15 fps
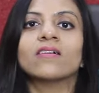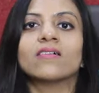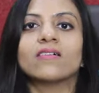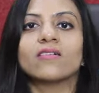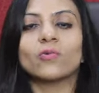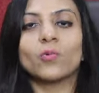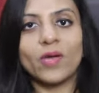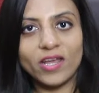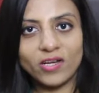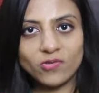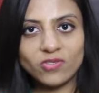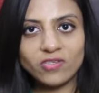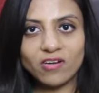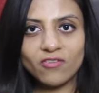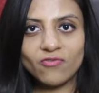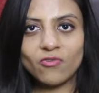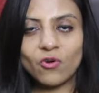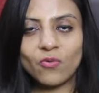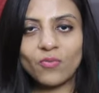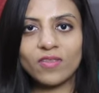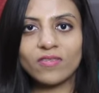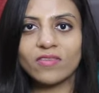uh, where to study
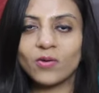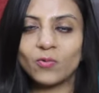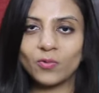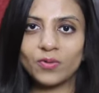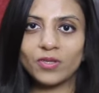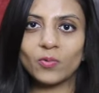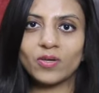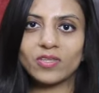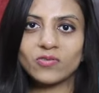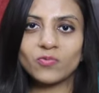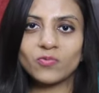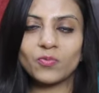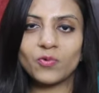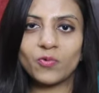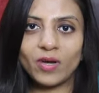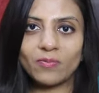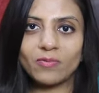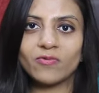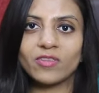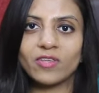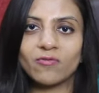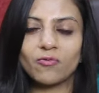from, and they would be the ones who would provide
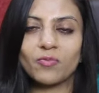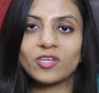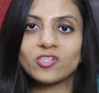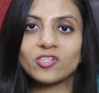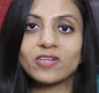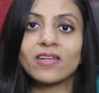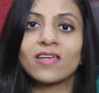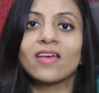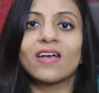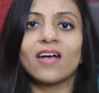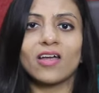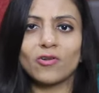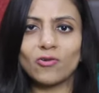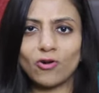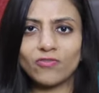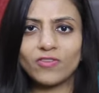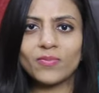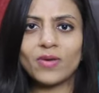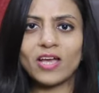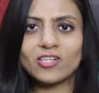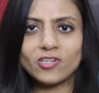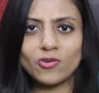me with information, and a lot of
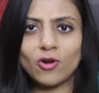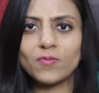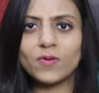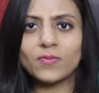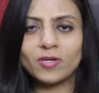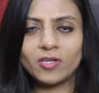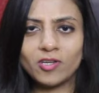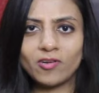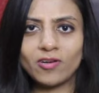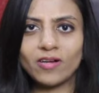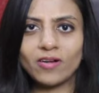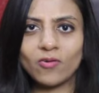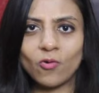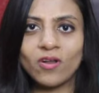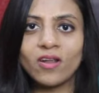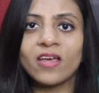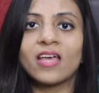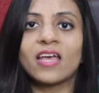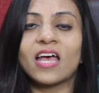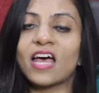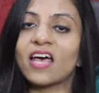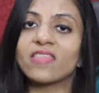them actually got me material and all,
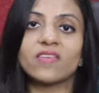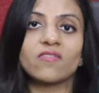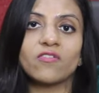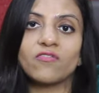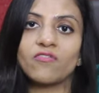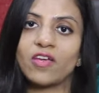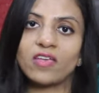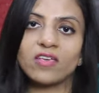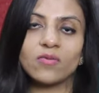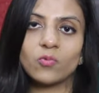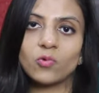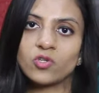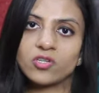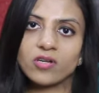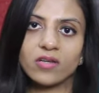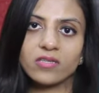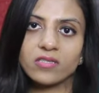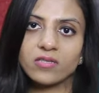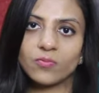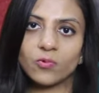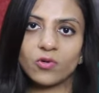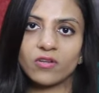and they were very emotionally
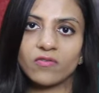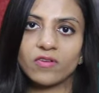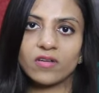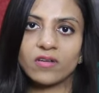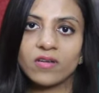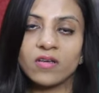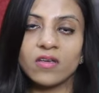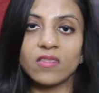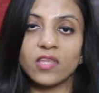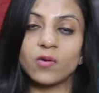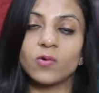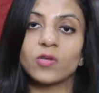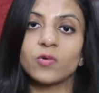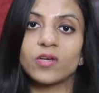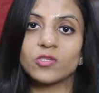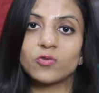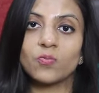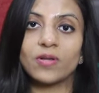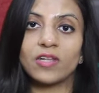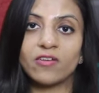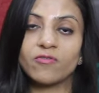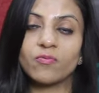supportive, and they were the ones who
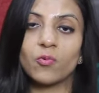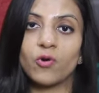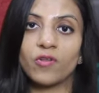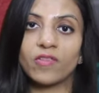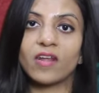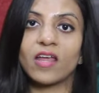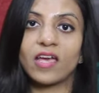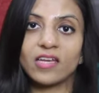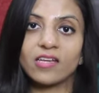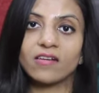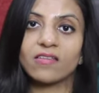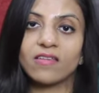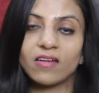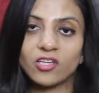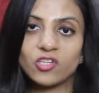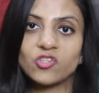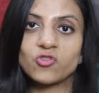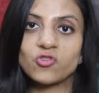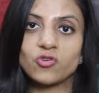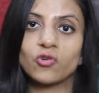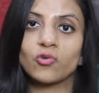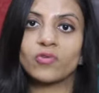believed more than I did that I
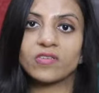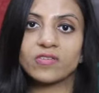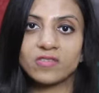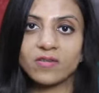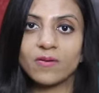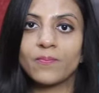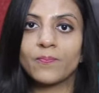should do this.